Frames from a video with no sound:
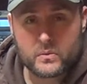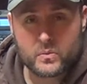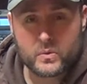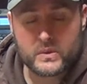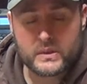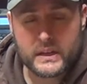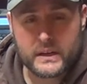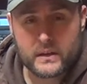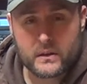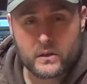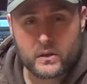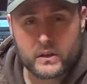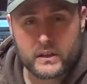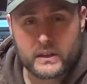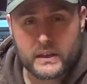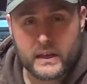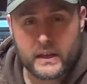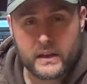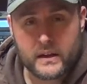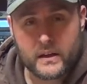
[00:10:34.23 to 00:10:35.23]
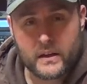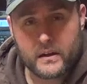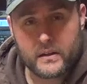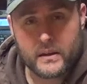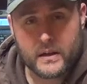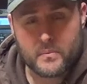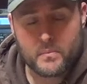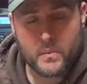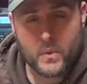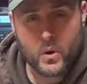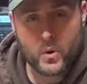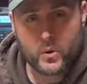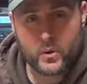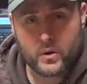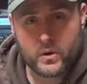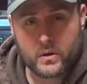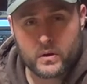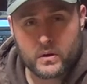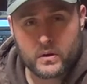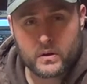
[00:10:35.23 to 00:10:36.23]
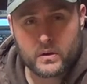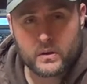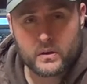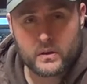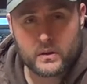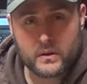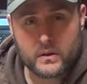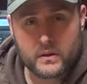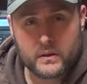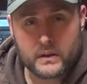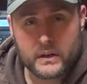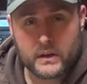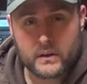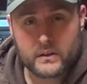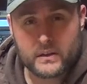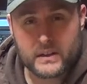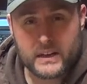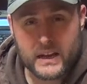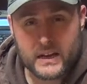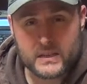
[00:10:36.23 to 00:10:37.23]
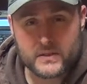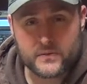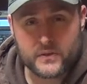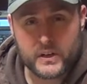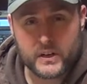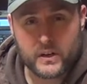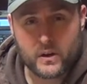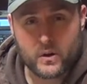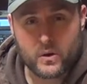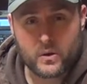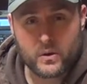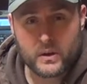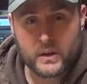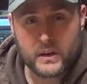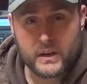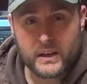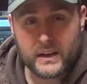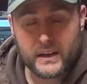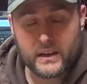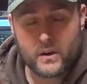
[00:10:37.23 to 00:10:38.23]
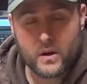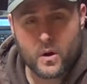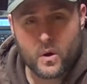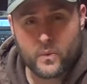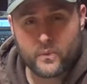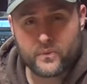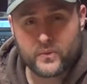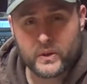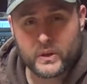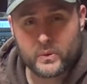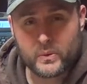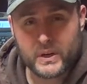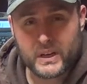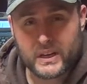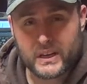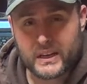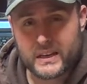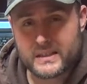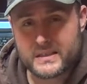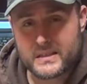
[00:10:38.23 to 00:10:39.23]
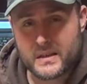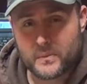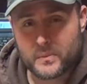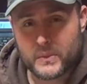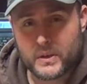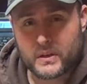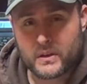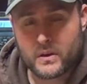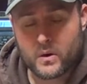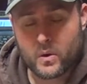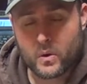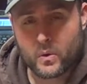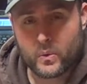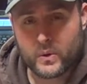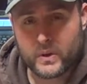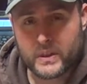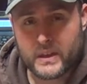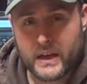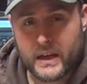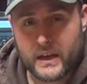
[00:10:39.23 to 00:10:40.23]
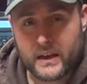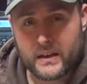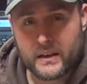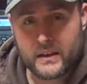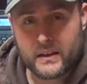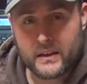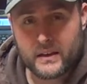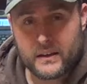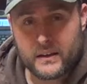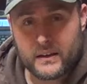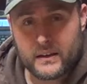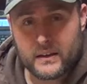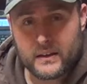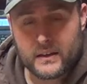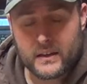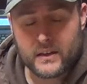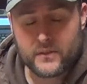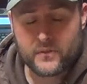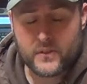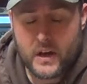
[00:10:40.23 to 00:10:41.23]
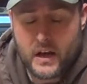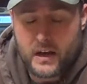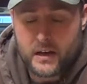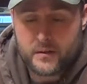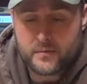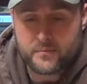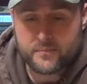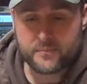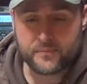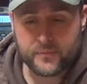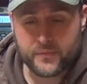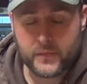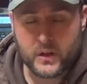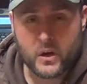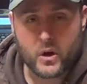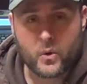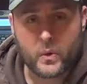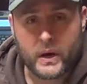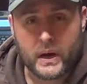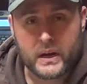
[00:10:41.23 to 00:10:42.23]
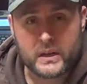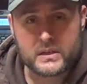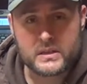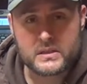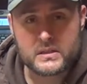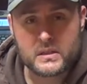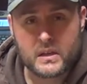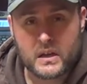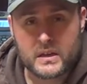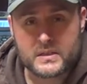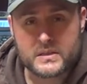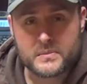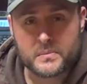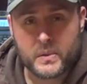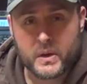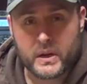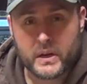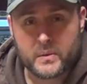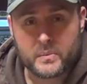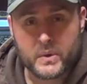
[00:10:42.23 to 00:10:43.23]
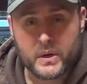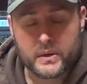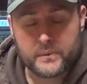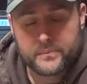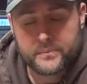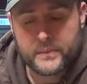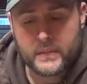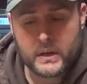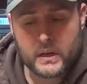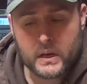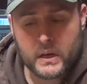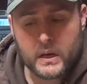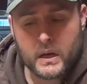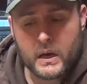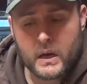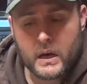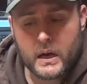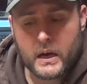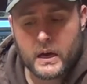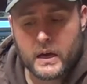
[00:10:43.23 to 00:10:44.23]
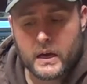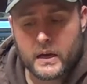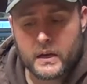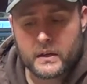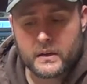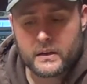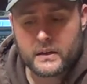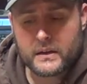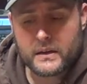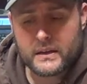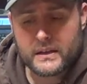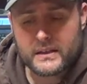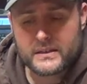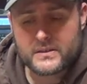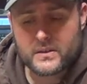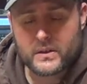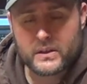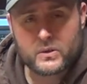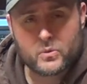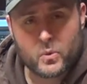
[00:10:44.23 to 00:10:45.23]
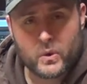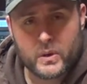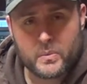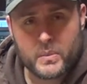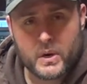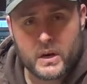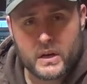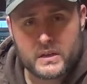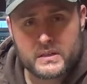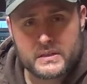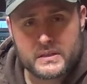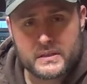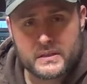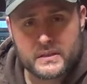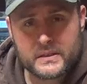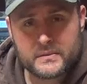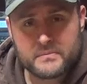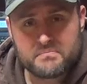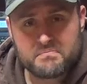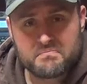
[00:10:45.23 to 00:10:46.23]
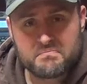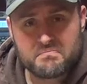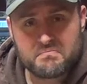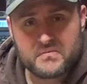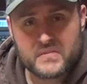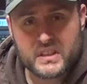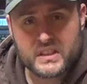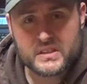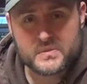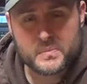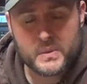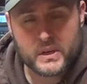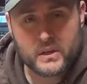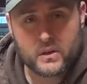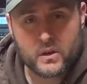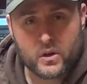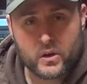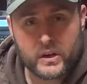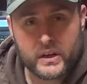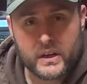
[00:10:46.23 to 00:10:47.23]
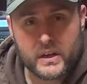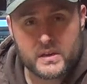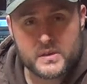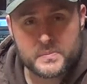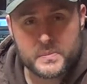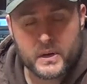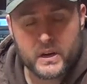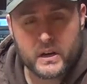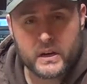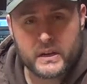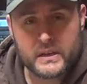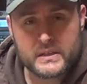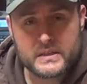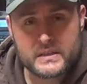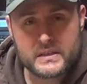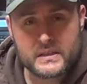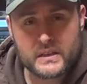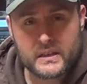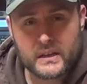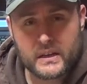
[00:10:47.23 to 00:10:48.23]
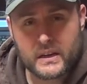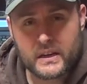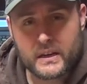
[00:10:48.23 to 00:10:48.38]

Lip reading: we'll take a look at that motor there in the next video, and hopefully we can get something going with that. If not, oh well, I just lost some money, but it's only 20 bucks. It's been a learning experience.